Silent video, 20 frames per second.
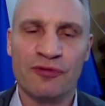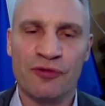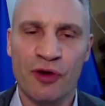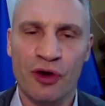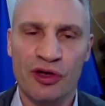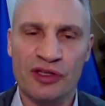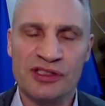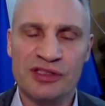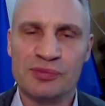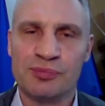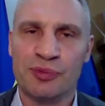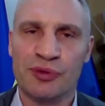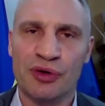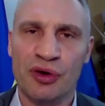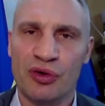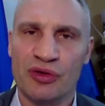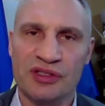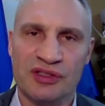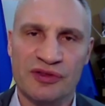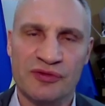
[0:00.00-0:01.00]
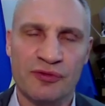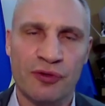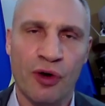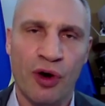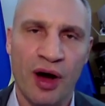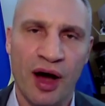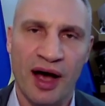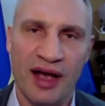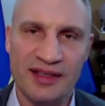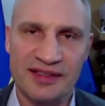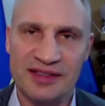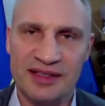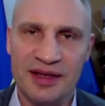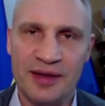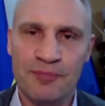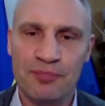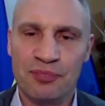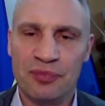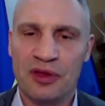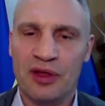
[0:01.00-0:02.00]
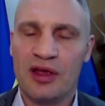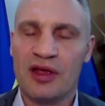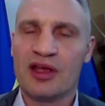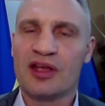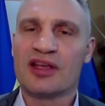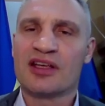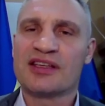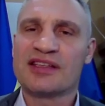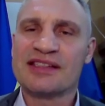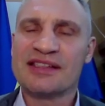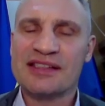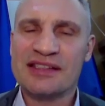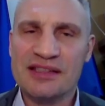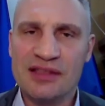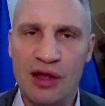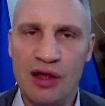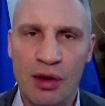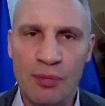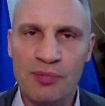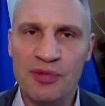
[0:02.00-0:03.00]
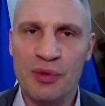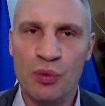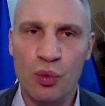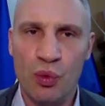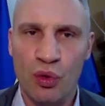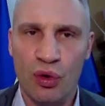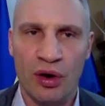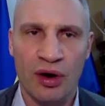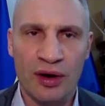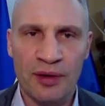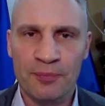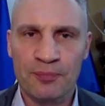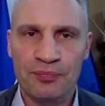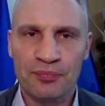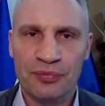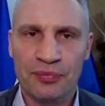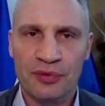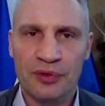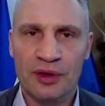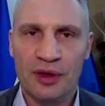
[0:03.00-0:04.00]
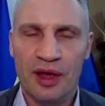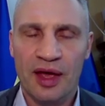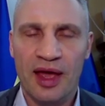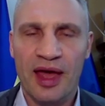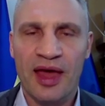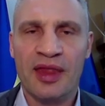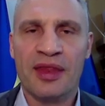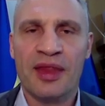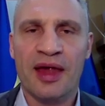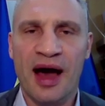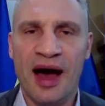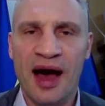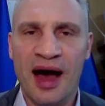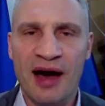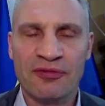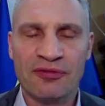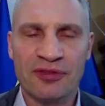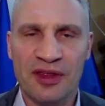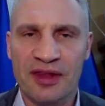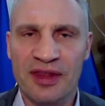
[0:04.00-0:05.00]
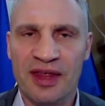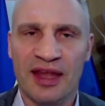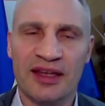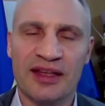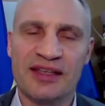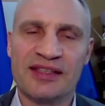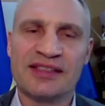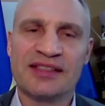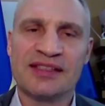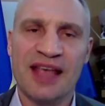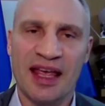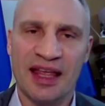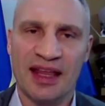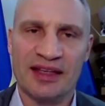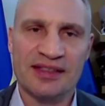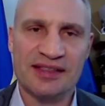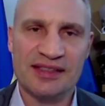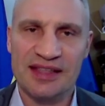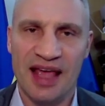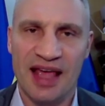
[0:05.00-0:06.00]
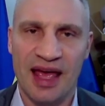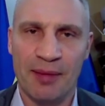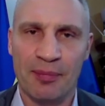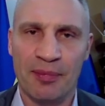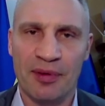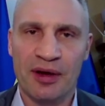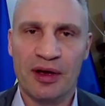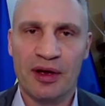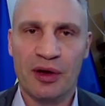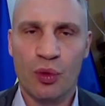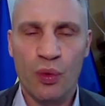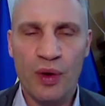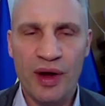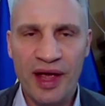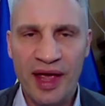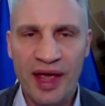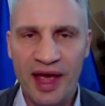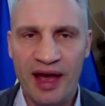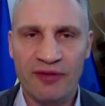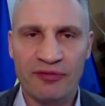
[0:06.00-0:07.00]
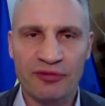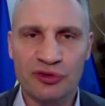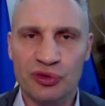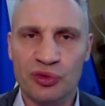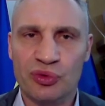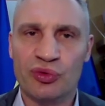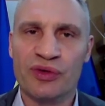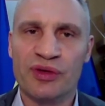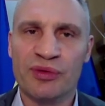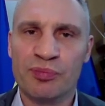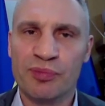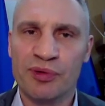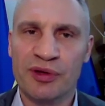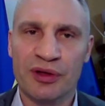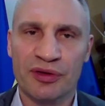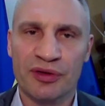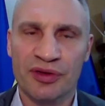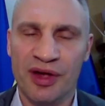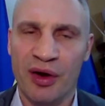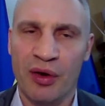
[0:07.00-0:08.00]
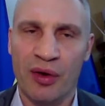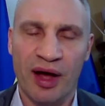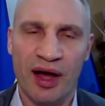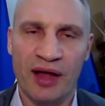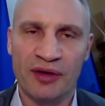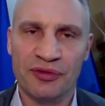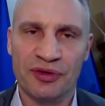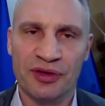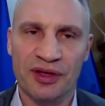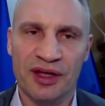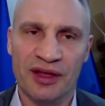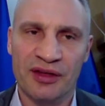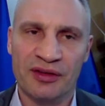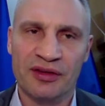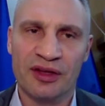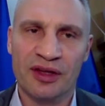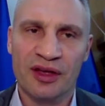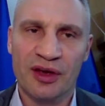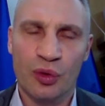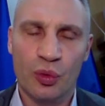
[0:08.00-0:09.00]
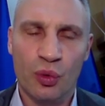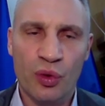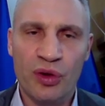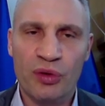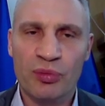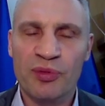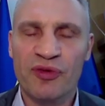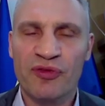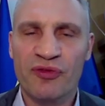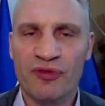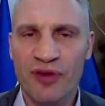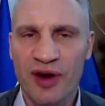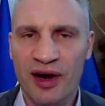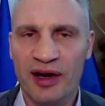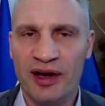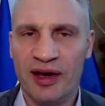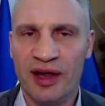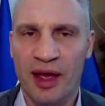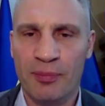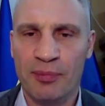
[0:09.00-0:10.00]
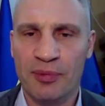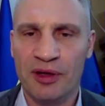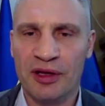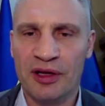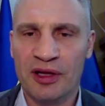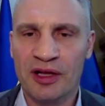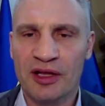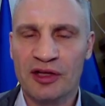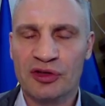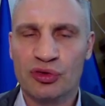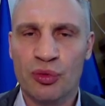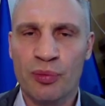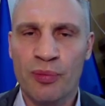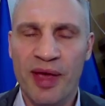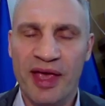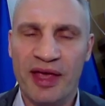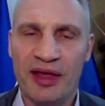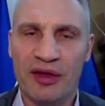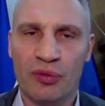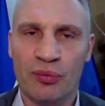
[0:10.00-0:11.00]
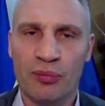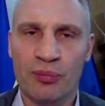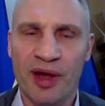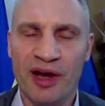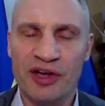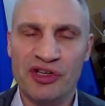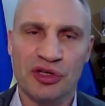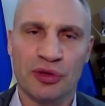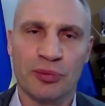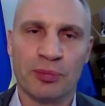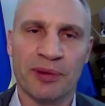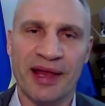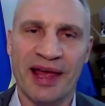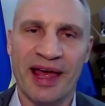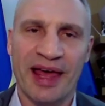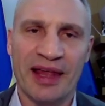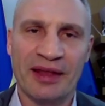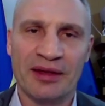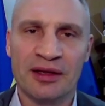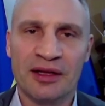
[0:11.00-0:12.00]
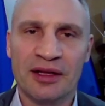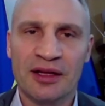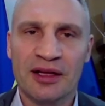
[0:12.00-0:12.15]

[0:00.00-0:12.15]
first priority for us, stop the war, and after that, the second step, we have to rebuild our country, and we'll be very happy to make Marshall Plan